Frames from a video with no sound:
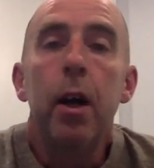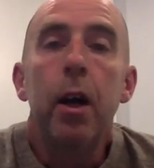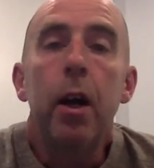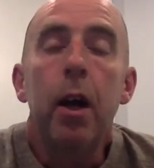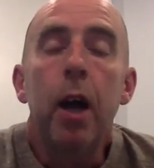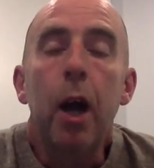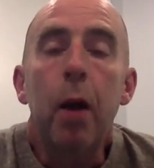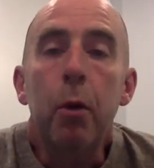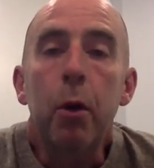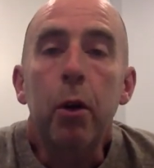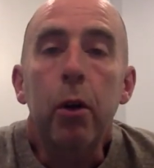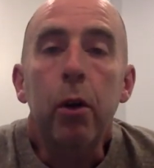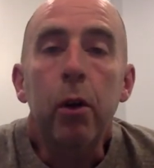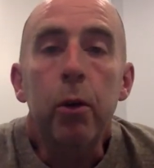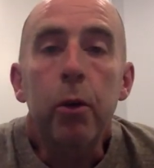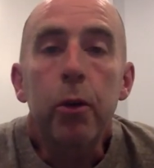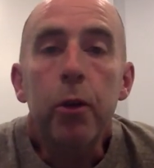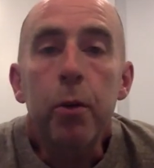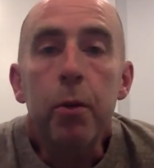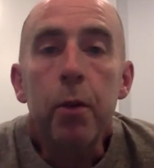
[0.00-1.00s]
I work
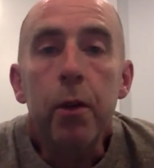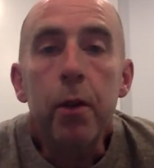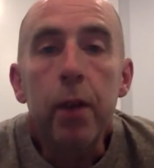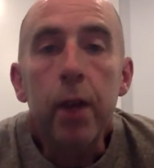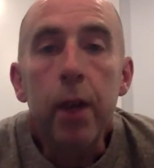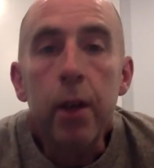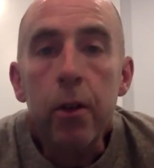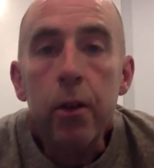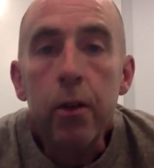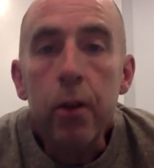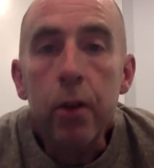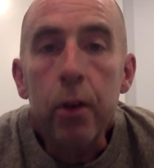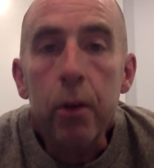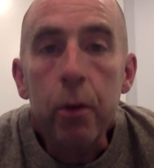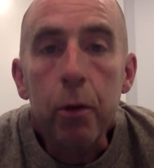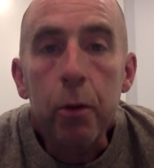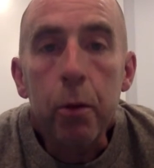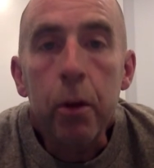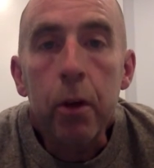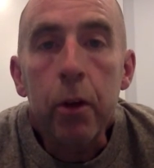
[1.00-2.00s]
closely with the agencies
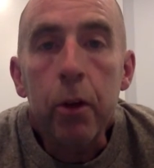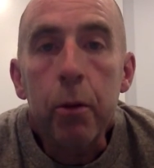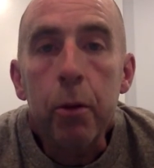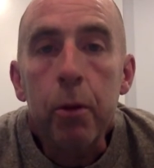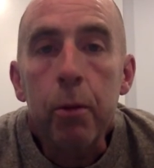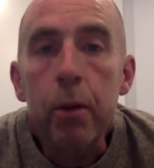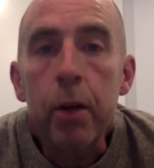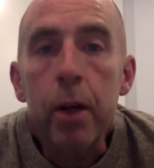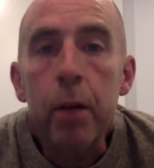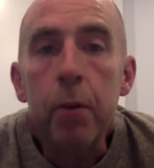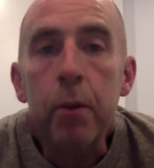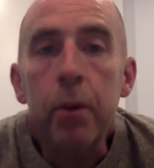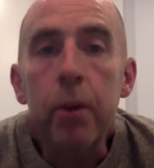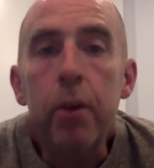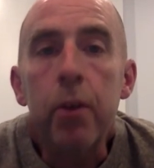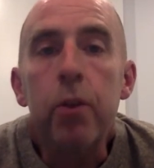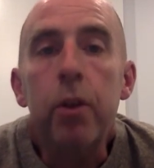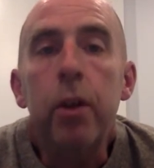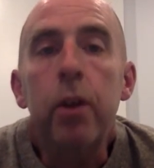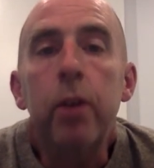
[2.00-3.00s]
responsible for Hamilton
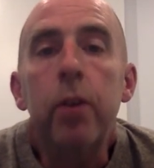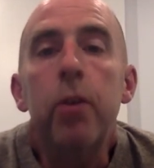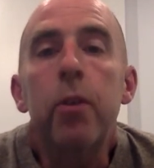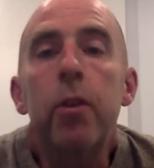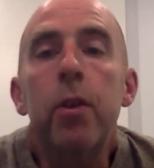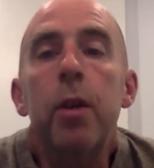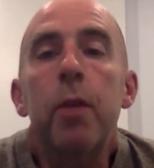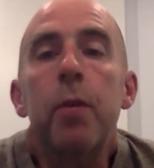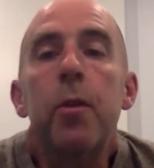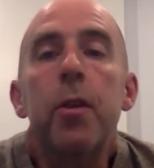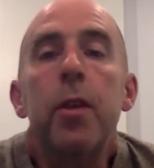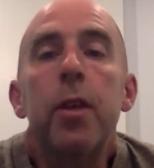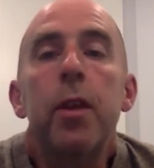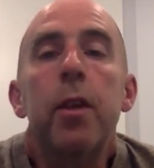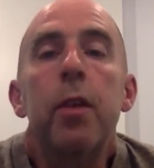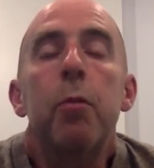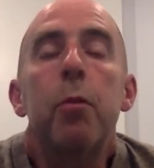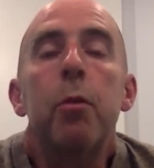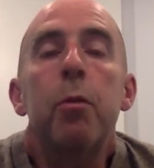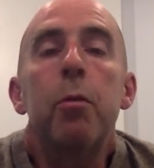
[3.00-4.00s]
shelters, and I've seen
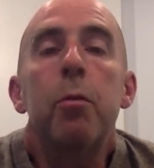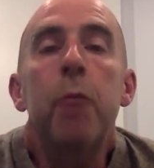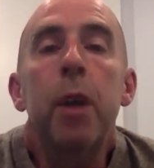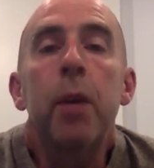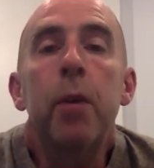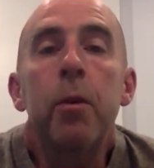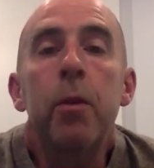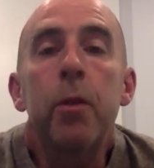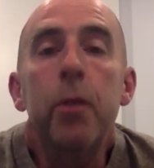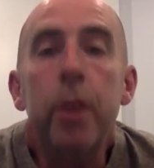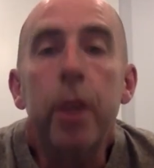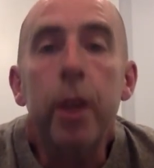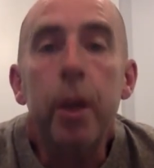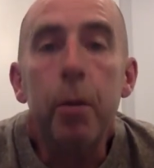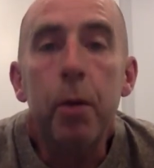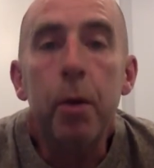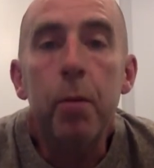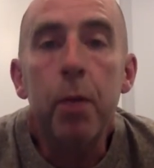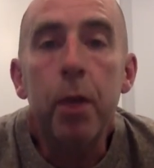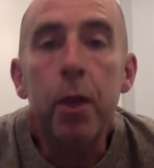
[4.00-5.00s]
them move mountains to get my
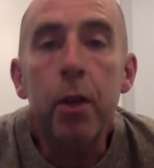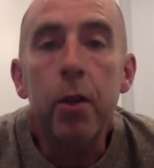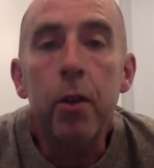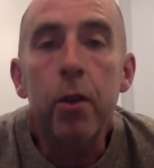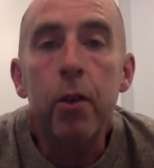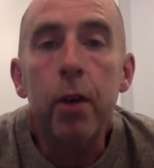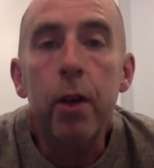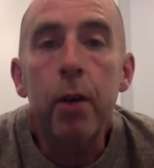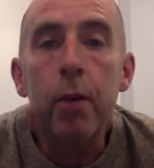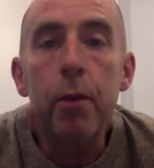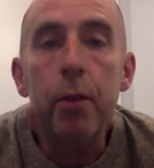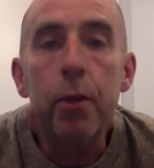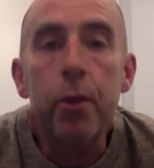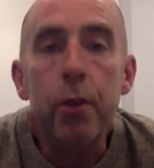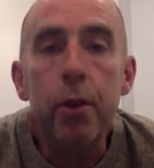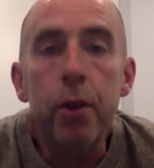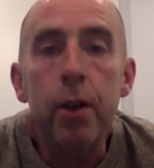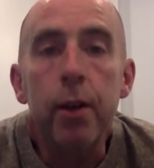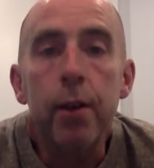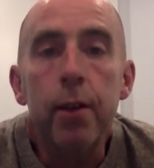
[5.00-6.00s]
patients off the
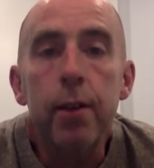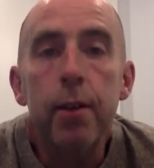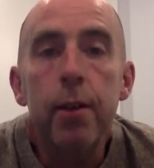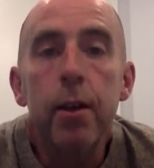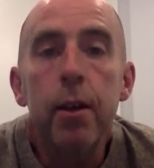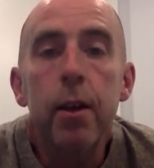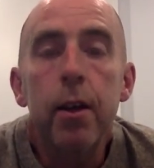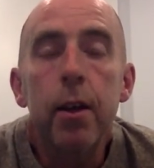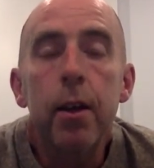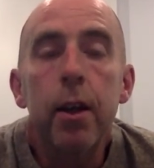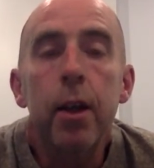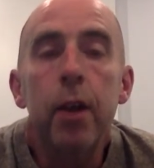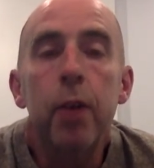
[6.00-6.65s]
streets into a